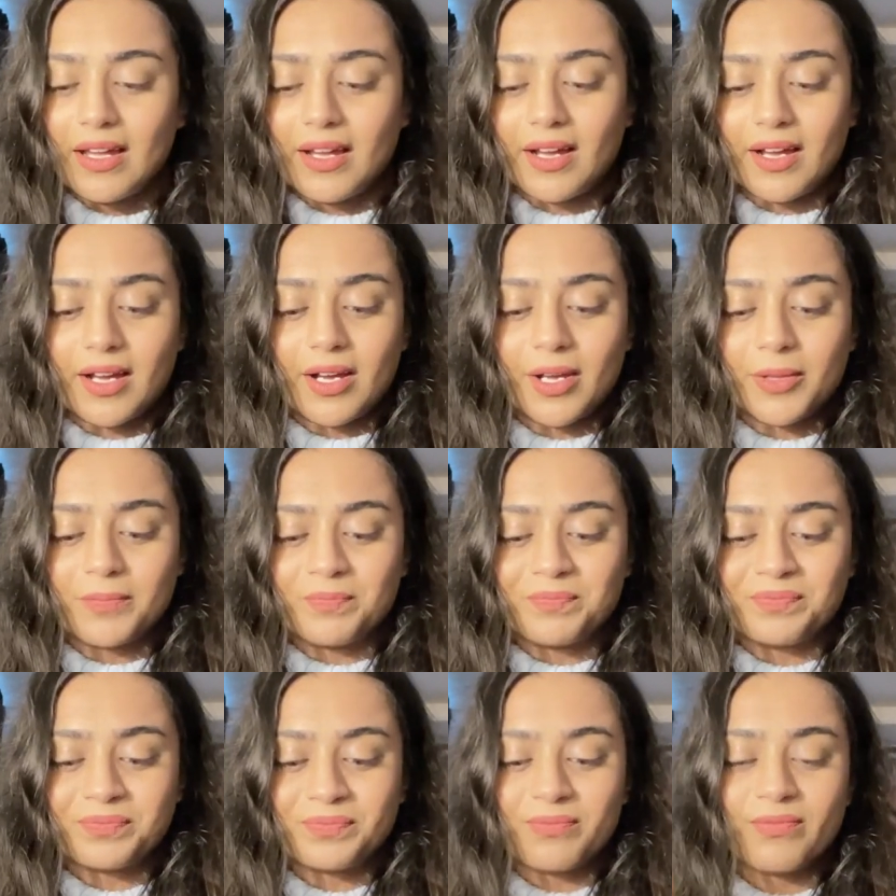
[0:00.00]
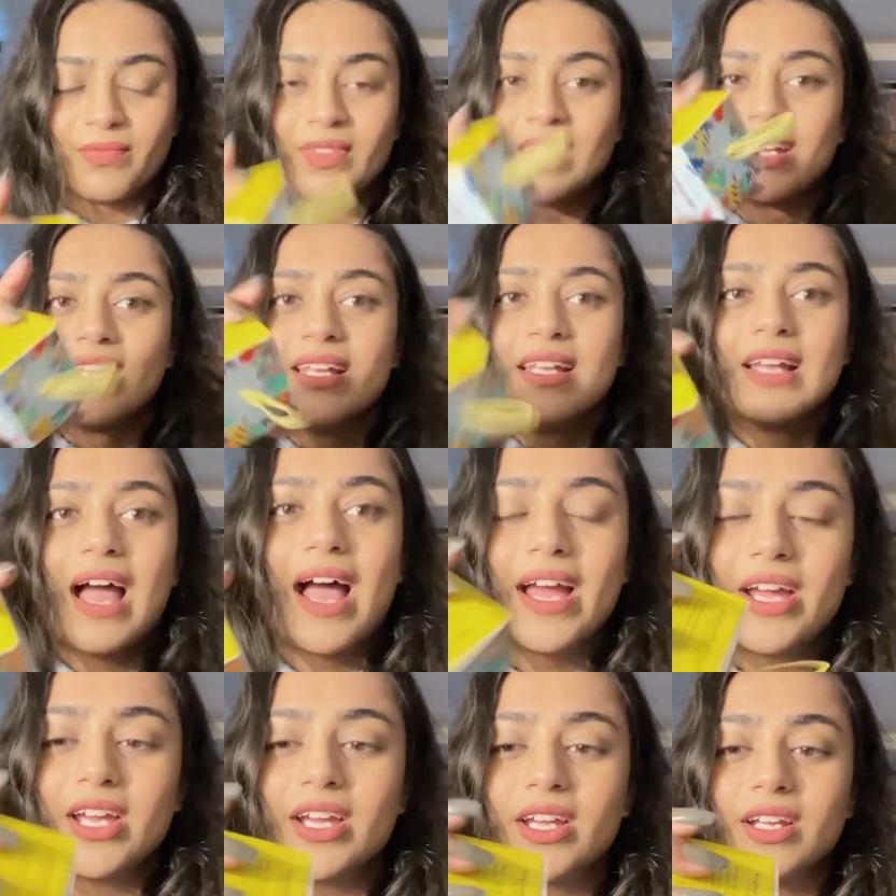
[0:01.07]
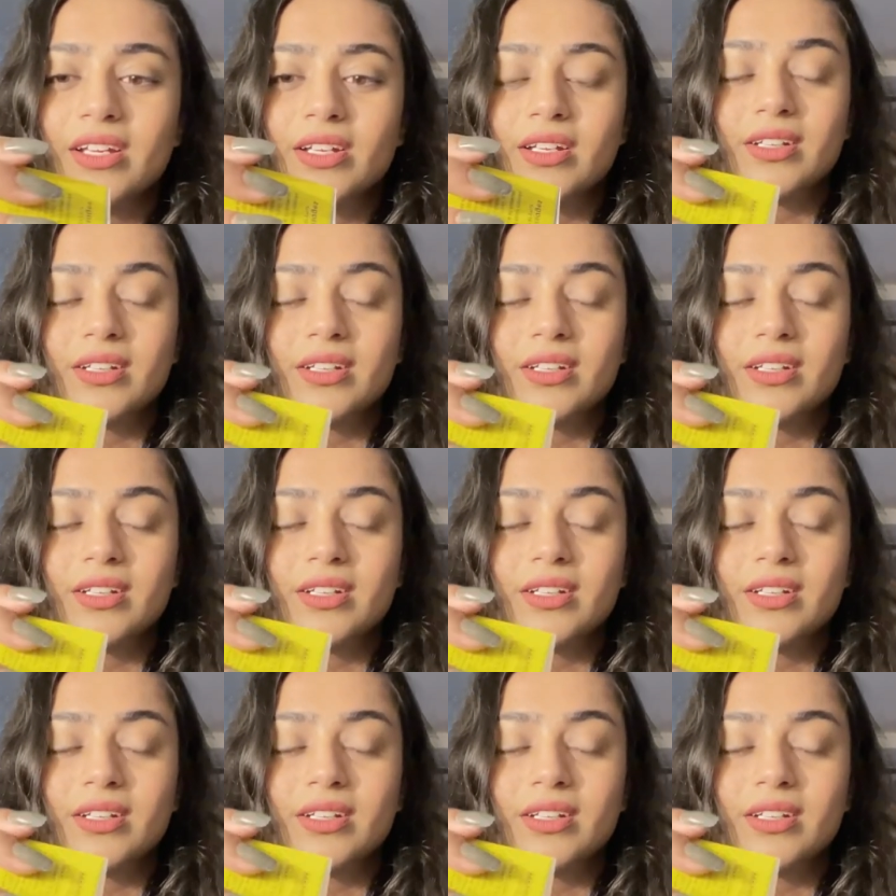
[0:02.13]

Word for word: Um, I